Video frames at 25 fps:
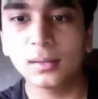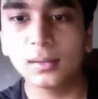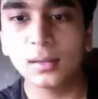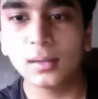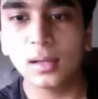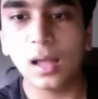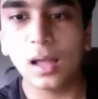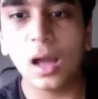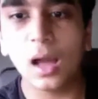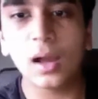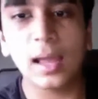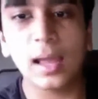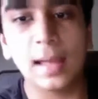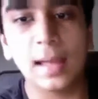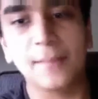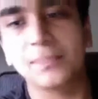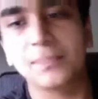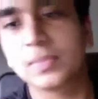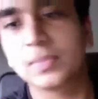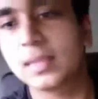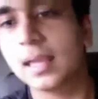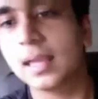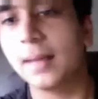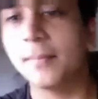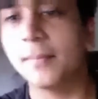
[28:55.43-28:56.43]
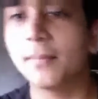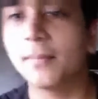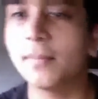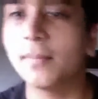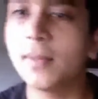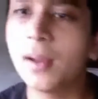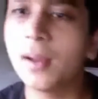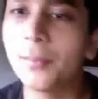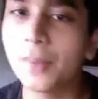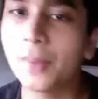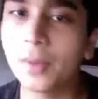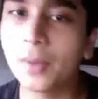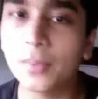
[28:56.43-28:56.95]
Okay. Yeah.
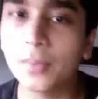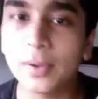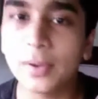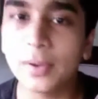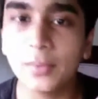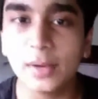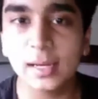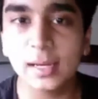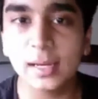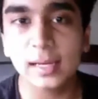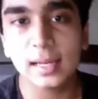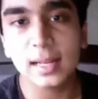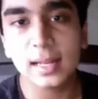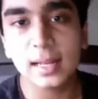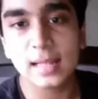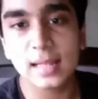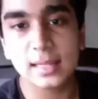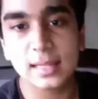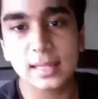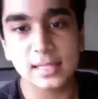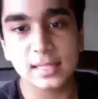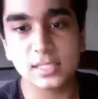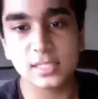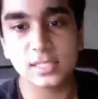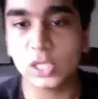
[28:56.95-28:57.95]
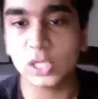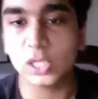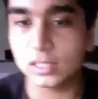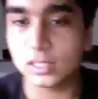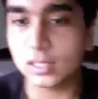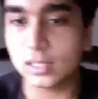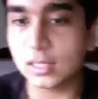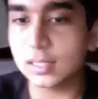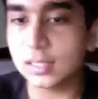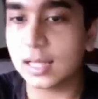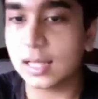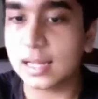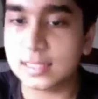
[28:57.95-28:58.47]
But we want that's
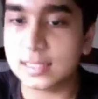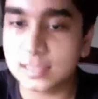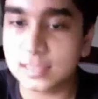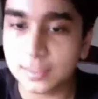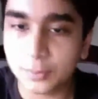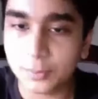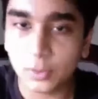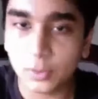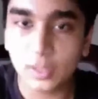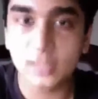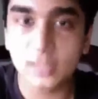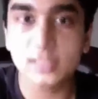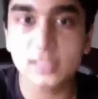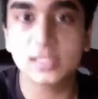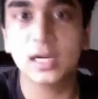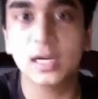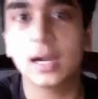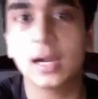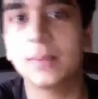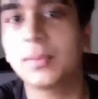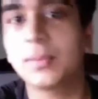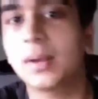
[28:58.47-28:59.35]
good. That's the point of slurring.